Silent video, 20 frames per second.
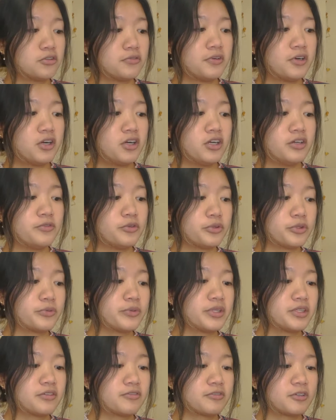far, I've only
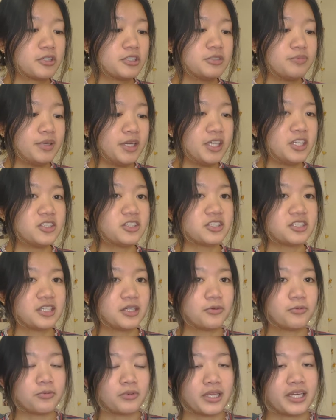read the first page because I
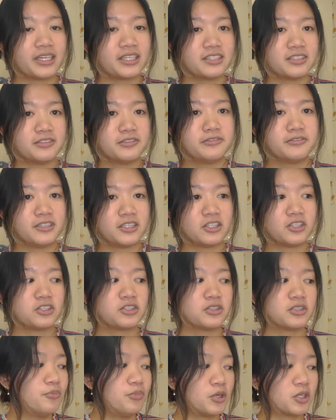like to
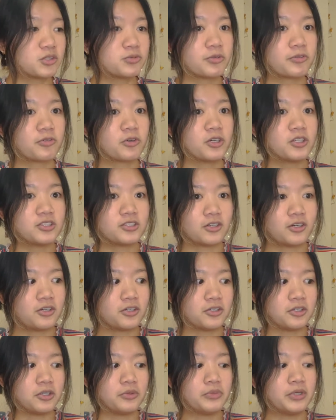finish books before I start a
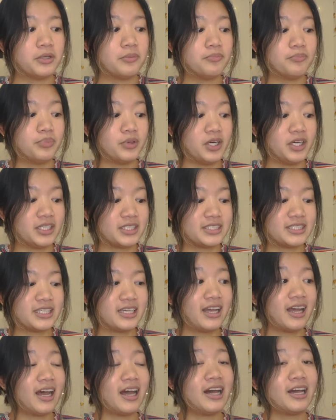new one, but
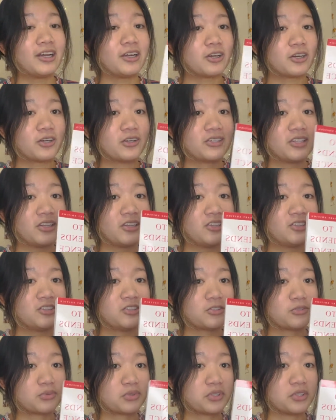I heard that this
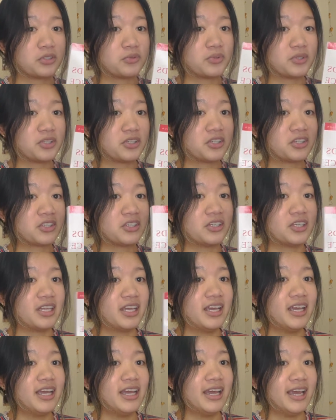is really, really good
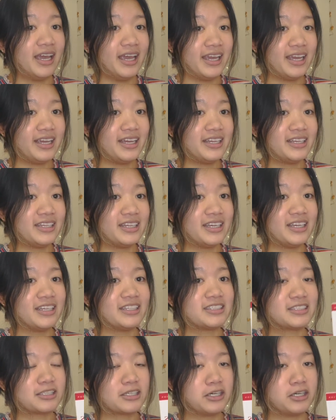and
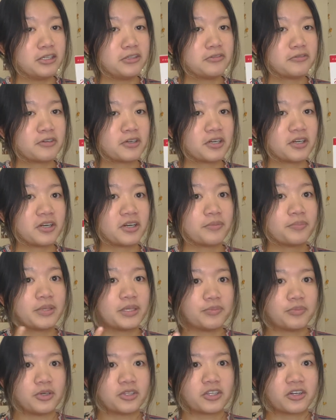it's good for
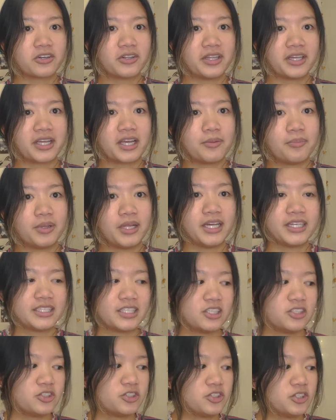people that are like applying to
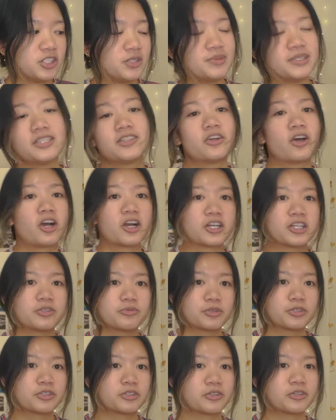internships and talking to
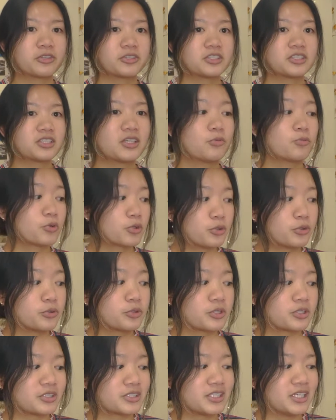recruiters,
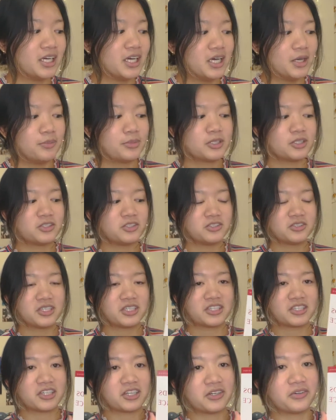recruiters because you
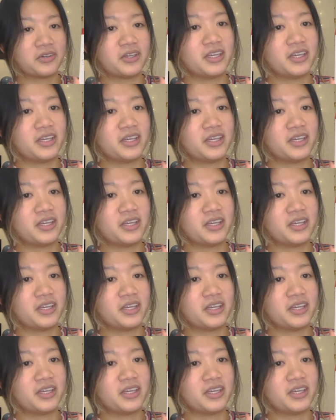can, you know,